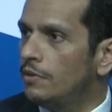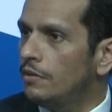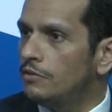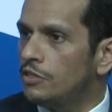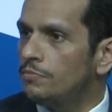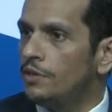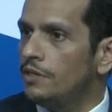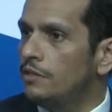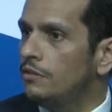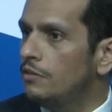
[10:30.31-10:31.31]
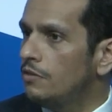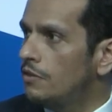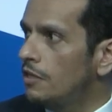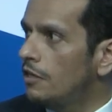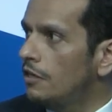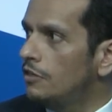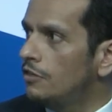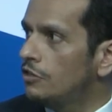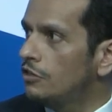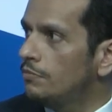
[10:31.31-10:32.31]
despite their
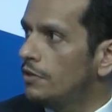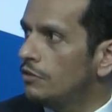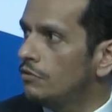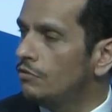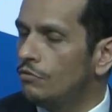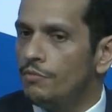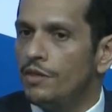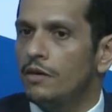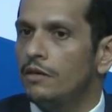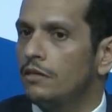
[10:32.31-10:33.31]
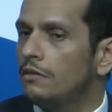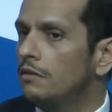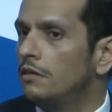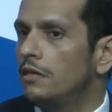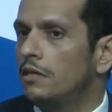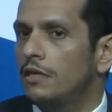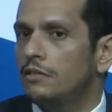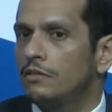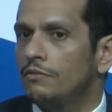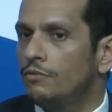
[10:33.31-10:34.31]
leadership and whom they are uh,
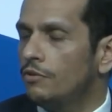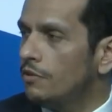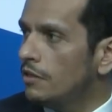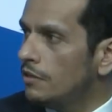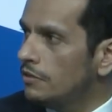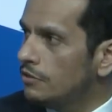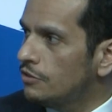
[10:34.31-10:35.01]
electing for their leadership.